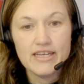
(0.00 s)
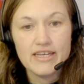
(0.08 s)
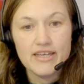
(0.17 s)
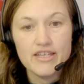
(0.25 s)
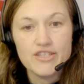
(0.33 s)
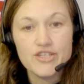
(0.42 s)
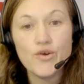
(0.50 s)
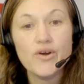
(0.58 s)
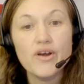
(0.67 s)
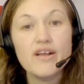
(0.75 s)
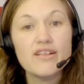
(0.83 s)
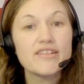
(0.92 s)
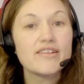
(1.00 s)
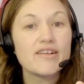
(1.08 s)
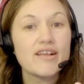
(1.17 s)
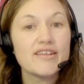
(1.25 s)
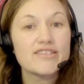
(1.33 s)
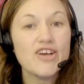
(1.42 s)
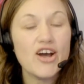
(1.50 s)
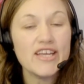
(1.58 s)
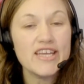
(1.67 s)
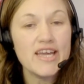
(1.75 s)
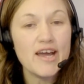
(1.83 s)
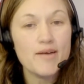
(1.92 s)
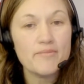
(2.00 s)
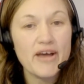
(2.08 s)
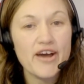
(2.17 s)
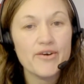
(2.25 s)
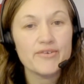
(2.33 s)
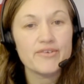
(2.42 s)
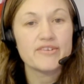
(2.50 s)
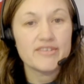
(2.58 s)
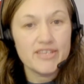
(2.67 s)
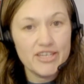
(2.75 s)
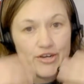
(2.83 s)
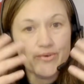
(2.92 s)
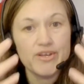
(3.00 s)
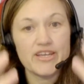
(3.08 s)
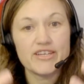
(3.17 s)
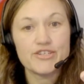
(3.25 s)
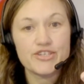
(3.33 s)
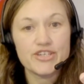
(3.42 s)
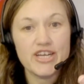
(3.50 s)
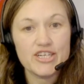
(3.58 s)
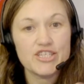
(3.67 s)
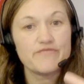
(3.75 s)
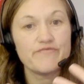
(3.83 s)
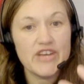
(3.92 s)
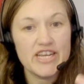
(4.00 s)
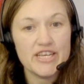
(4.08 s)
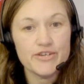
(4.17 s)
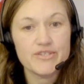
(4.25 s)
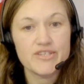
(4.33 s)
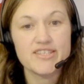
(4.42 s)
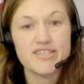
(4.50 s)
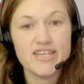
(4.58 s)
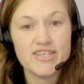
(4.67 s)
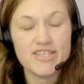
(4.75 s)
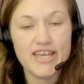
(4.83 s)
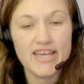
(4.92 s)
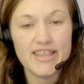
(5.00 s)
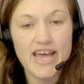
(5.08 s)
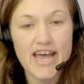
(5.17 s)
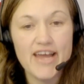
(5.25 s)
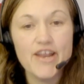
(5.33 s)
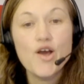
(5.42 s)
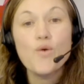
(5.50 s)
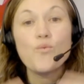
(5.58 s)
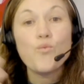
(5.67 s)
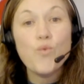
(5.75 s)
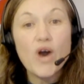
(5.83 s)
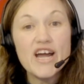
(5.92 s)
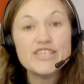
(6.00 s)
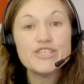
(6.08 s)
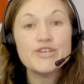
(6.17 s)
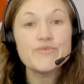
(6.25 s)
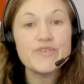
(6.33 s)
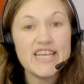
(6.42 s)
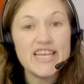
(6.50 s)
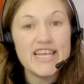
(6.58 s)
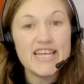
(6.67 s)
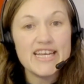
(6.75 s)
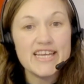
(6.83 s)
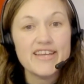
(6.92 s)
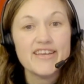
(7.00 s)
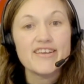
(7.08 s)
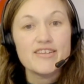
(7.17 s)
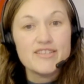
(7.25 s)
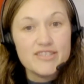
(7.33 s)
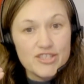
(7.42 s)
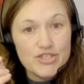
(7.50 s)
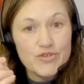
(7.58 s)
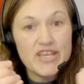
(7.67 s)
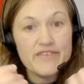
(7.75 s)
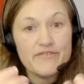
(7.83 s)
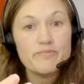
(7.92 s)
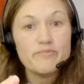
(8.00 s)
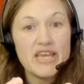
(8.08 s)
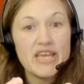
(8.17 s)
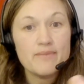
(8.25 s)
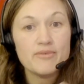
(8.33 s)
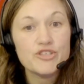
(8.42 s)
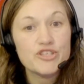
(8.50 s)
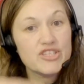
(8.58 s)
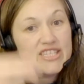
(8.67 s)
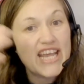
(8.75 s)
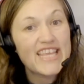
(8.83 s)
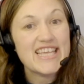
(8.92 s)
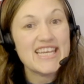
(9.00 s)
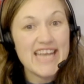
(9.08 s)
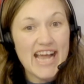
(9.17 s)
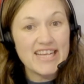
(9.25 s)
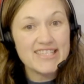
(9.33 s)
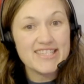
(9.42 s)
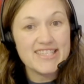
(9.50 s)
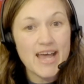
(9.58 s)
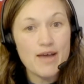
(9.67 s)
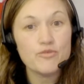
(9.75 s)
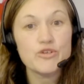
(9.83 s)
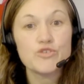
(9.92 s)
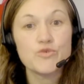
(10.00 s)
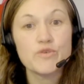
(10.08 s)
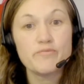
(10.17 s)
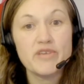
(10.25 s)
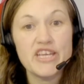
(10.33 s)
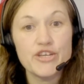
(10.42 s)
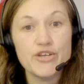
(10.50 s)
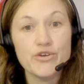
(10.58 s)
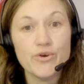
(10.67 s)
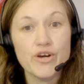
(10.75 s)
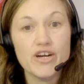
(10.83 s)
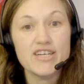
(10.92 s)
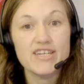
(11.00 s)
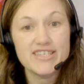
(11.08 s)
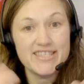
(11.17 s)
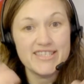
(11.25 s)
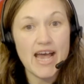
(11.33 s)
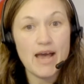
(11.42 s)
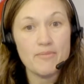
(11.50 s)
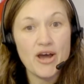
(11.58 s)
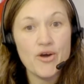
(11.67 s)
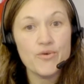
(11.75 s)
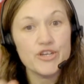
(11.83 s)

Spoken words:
So talking about, introduction videos and such like that, what you need to even be able to take the next step, which would be your demo